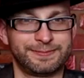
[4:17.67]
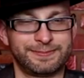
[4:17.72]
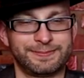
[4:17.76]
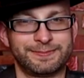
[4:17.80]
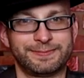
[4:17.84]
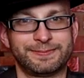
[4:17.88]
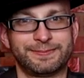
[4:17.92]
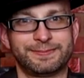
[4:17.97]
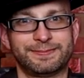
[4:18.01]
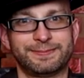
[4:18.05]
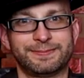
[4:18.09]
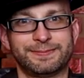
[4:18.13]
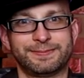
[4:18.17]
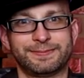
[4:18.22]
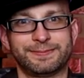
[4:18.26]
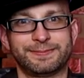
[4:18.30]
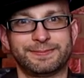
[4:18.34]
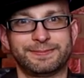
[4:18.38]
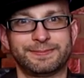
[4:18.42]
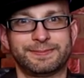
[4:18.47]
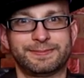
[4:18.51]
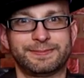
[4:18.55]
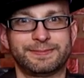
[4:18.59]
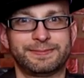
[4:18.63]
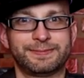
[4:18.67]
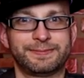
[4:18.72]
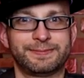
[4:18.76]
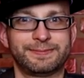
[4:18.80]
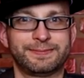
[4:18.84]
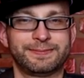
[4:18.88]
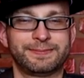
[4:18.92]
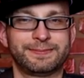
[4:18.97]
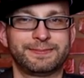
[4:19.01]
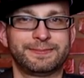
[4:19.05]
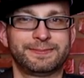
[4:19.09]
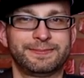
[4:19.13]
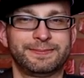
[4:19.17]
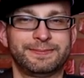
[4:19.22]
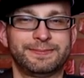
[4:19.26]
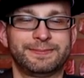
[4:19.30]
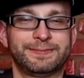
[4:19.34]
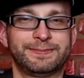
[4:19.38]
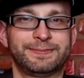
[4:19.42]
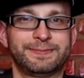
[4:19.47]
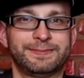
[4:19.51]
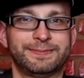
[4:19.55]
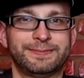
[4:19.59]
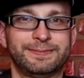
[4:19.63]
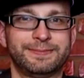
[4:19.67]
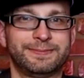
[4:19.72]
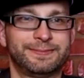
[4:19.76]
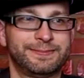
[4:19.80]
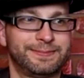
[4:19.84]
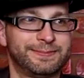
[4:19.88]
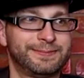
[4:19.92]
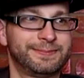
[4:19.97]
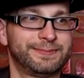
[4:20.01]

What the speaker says: No words are spoken by the person on screen.